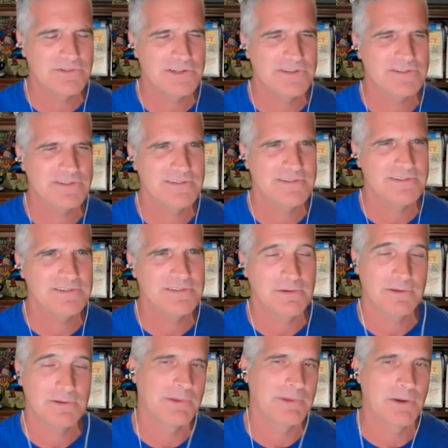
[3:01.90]
serious.
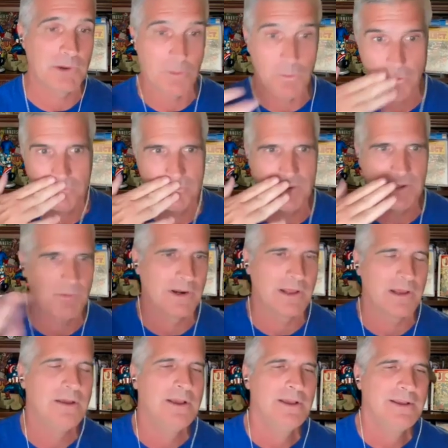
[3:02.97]
I mean, I don't want
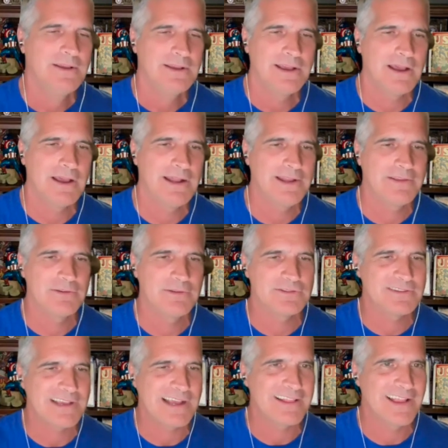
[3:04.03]
to. Any of those
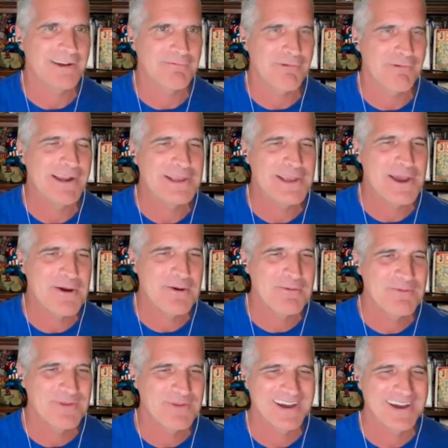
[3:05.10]
satellite
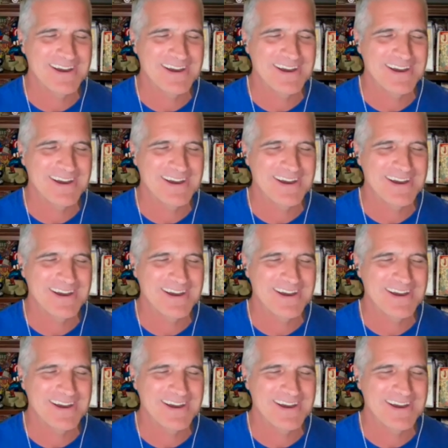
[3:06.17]
radio